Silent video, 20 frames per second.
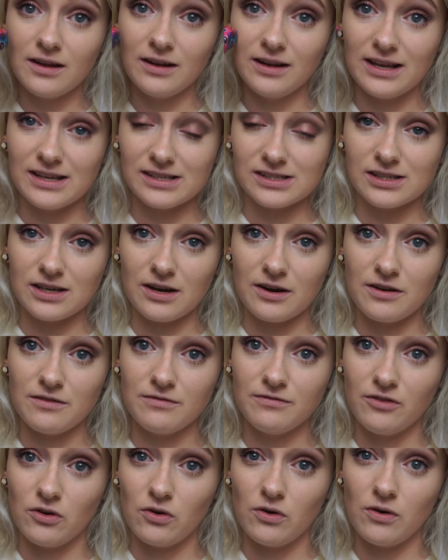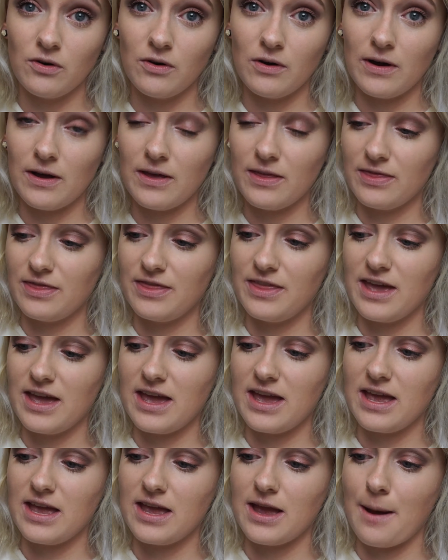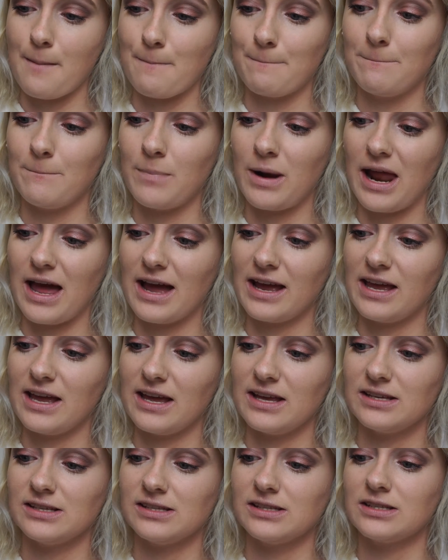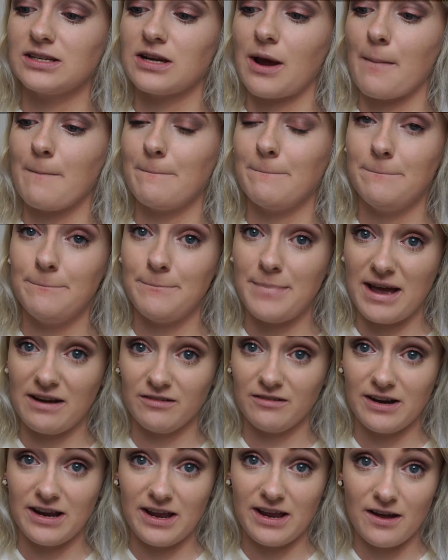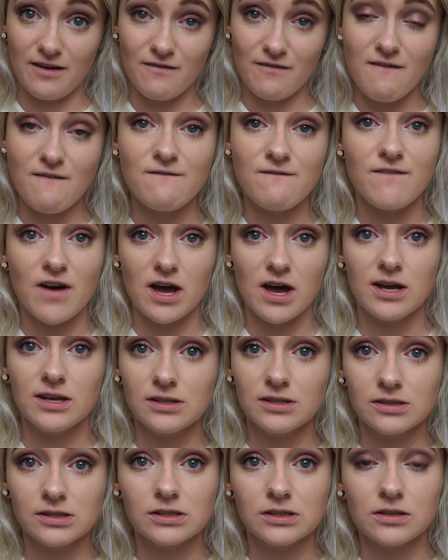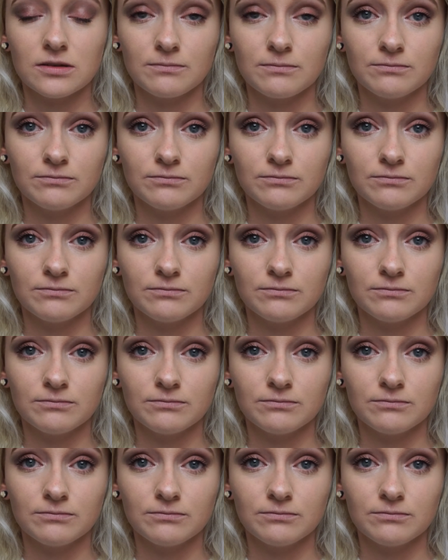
let's go for the Blackest Berry first.